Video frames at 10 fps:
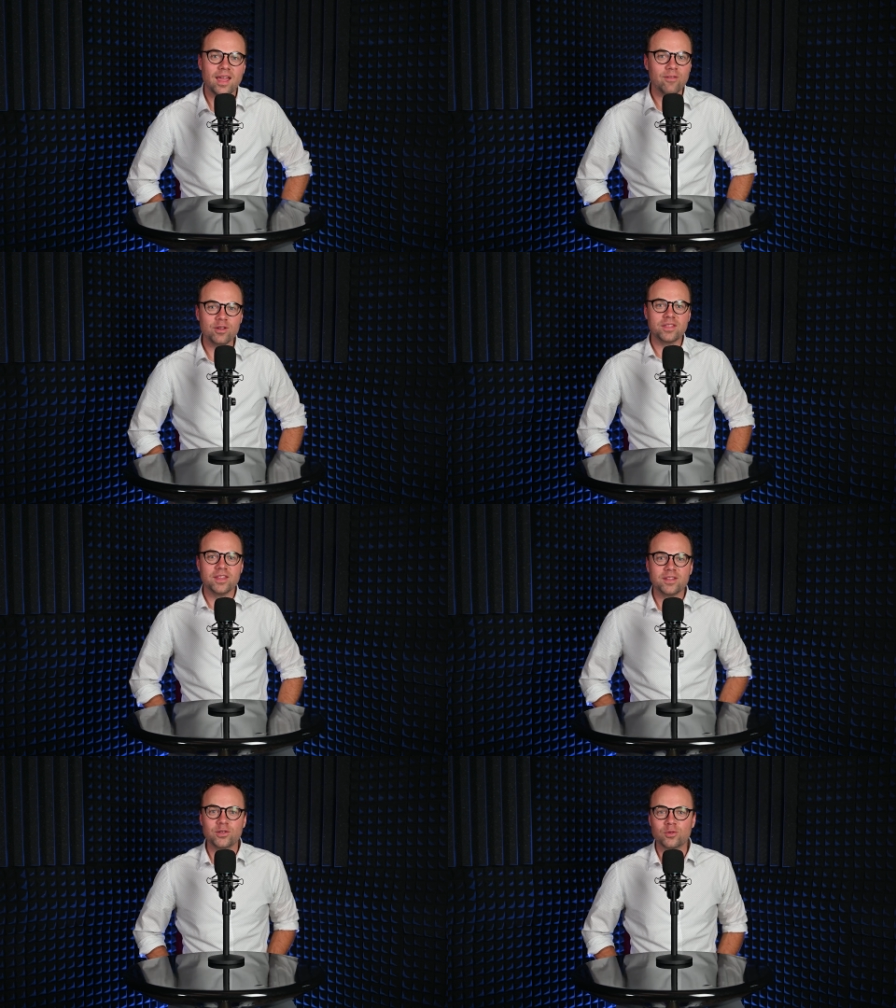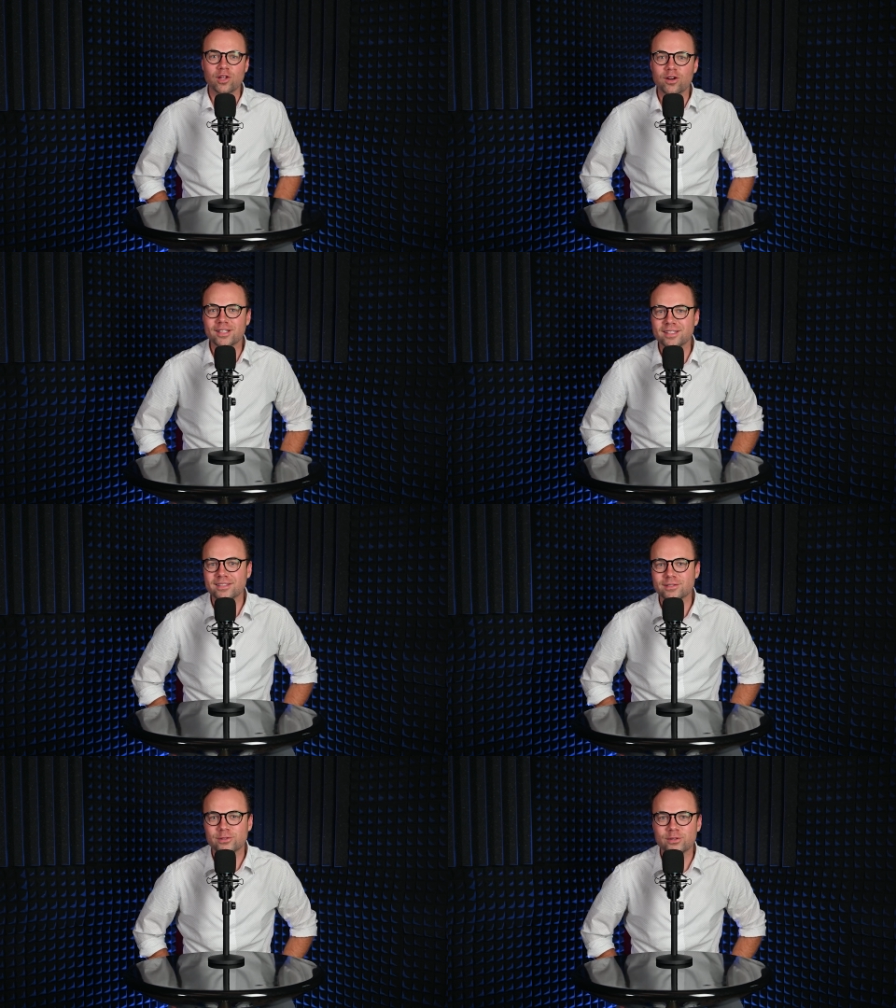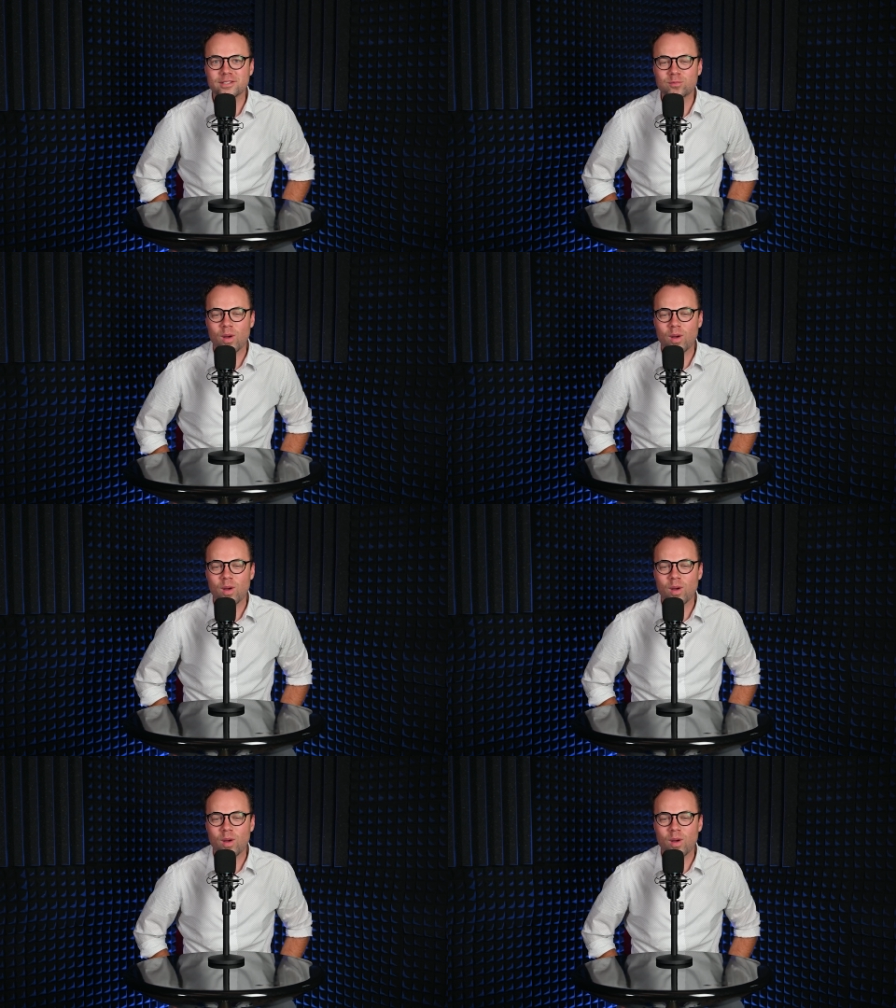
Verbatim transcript: everything that you learn and listen to in this